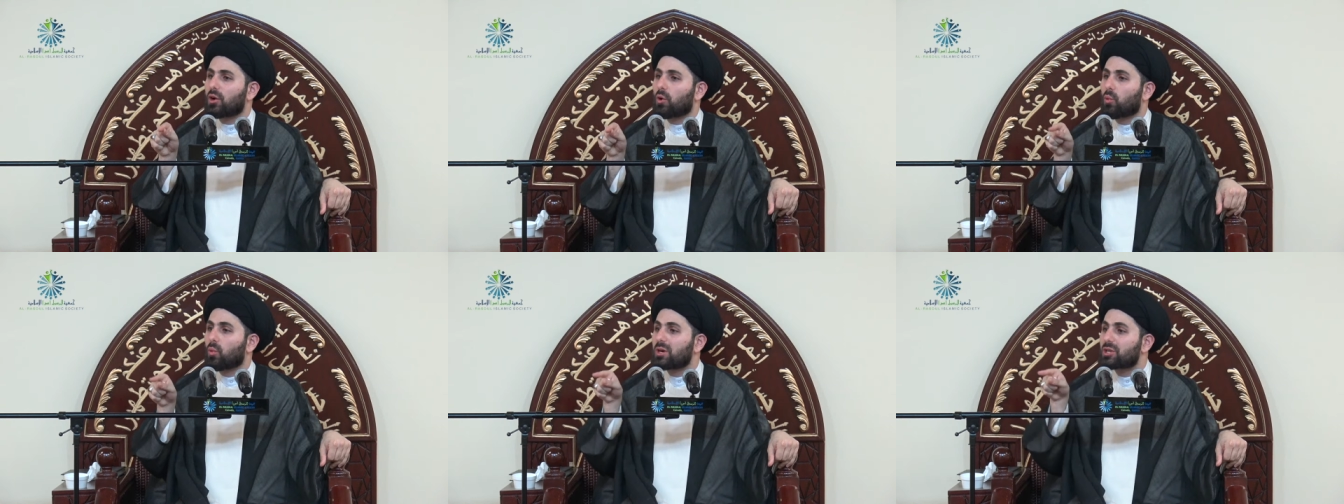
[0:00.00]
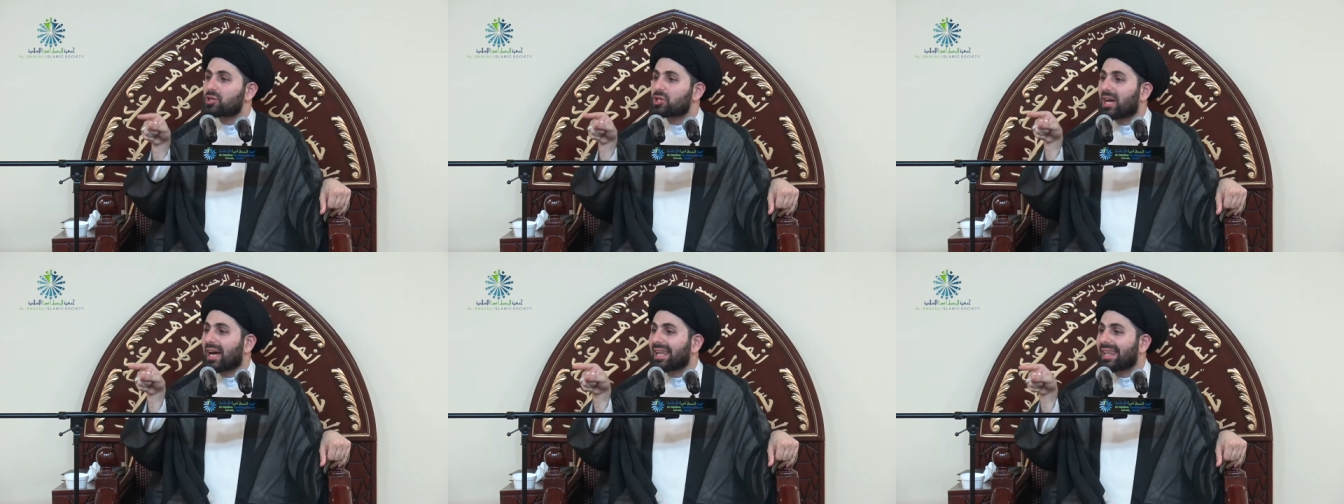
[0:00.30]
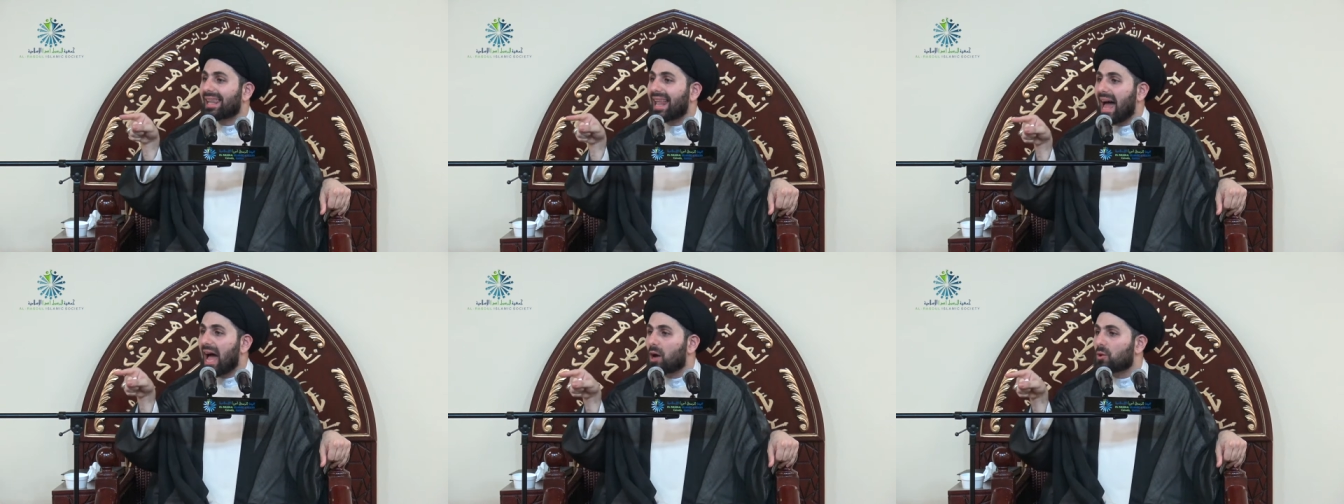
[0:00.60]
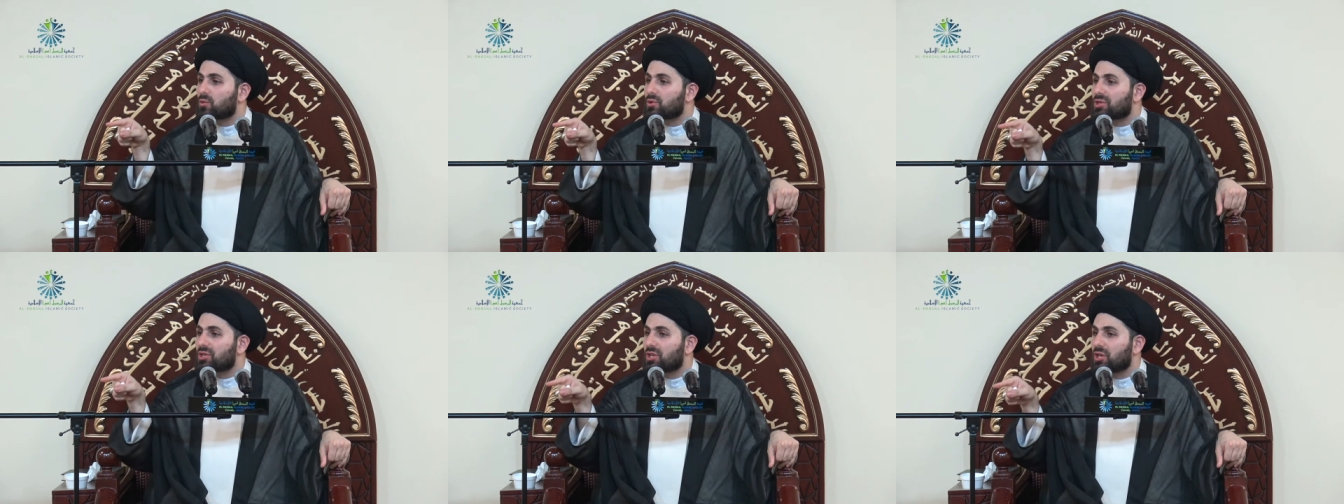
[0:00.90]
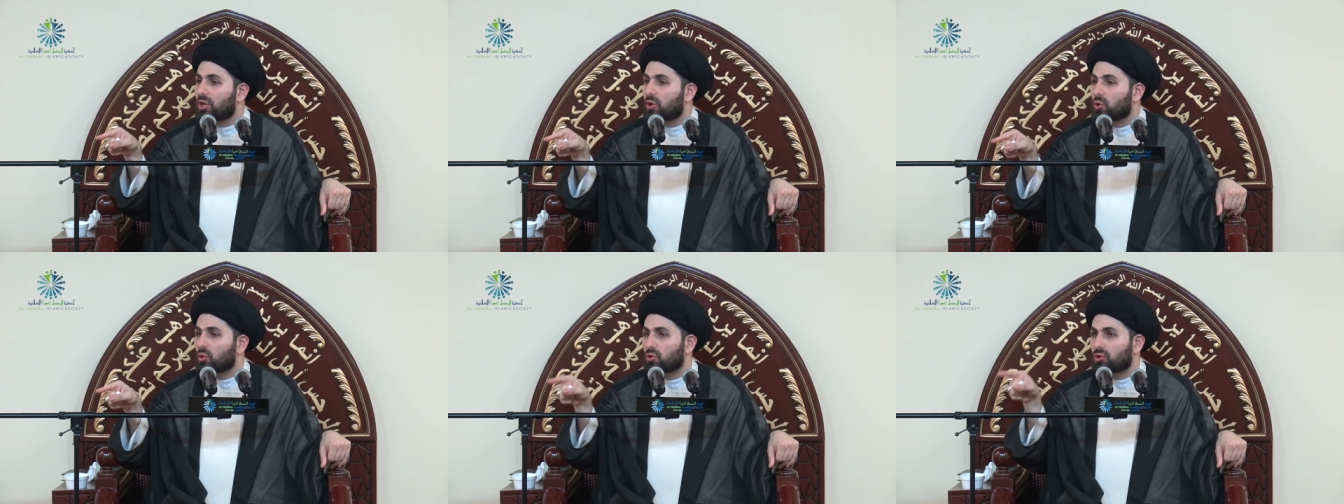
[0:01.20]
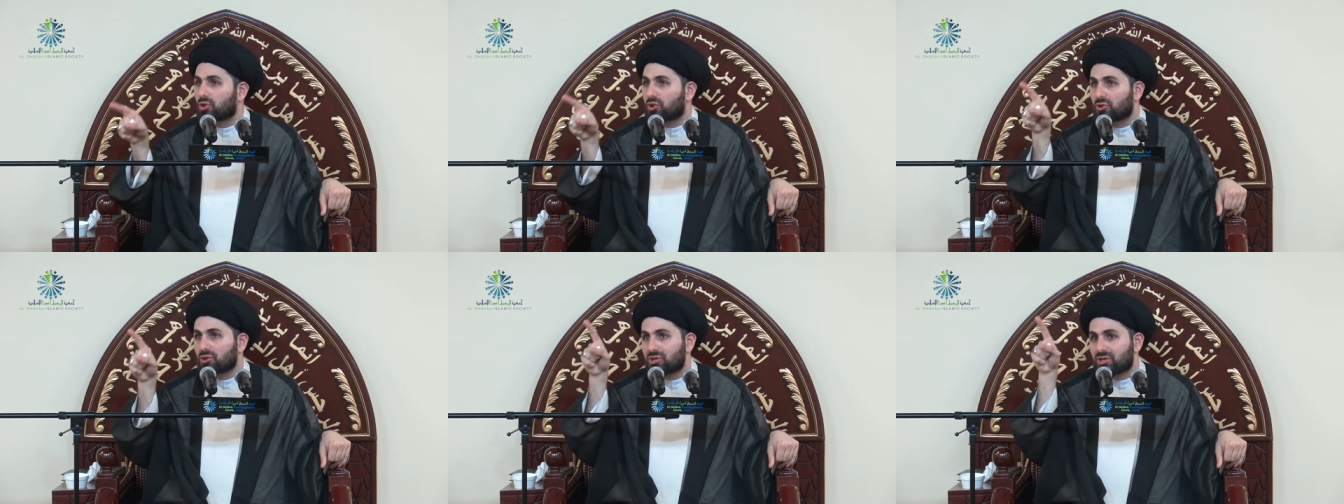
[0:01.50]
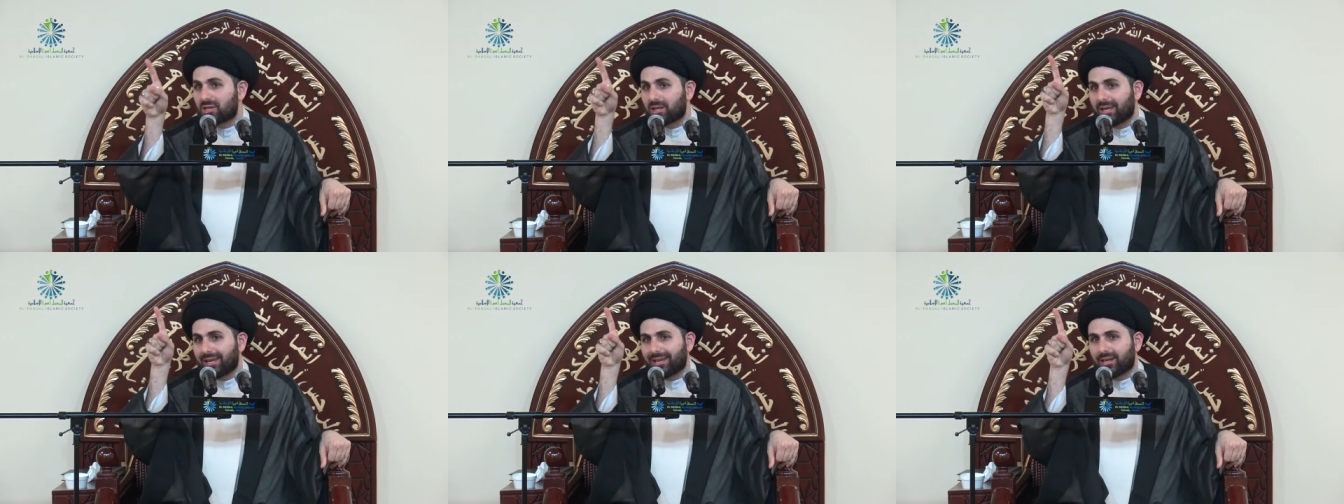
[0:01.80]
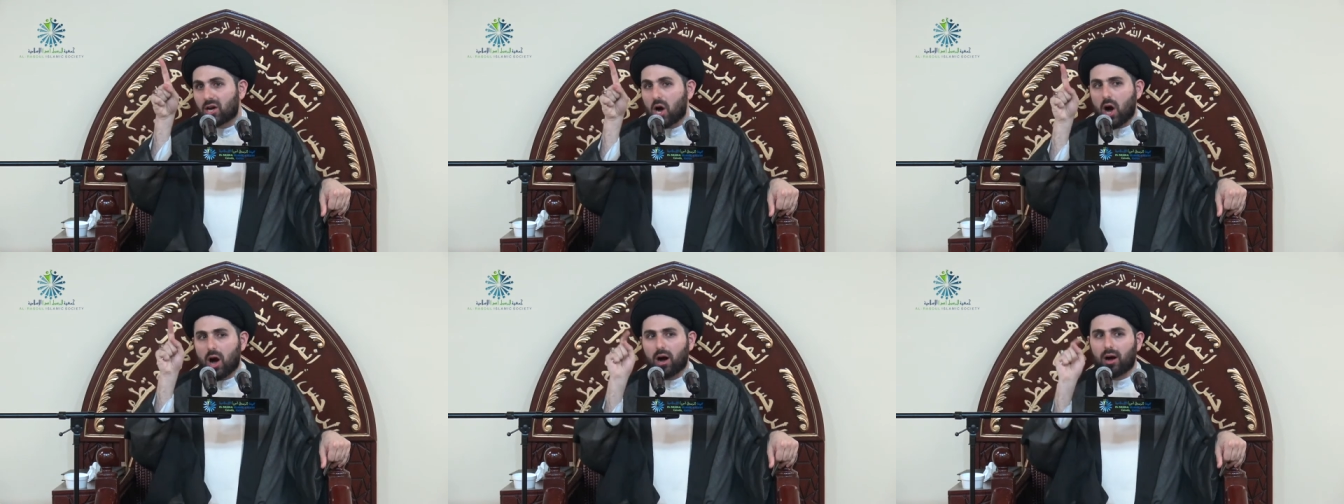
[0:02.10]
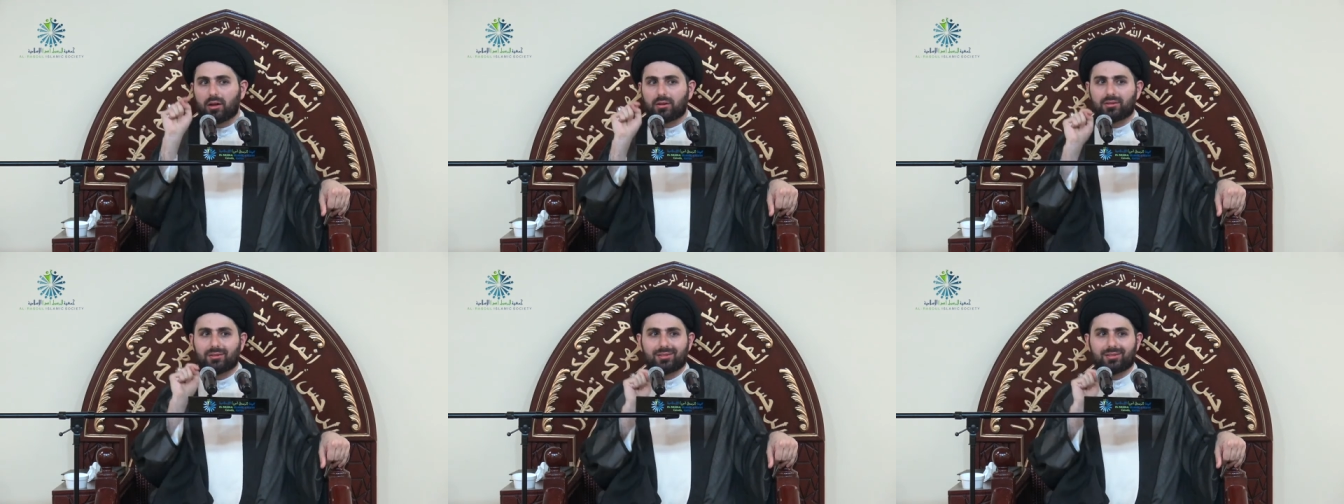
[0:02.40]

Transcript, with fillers: which allows you to see God.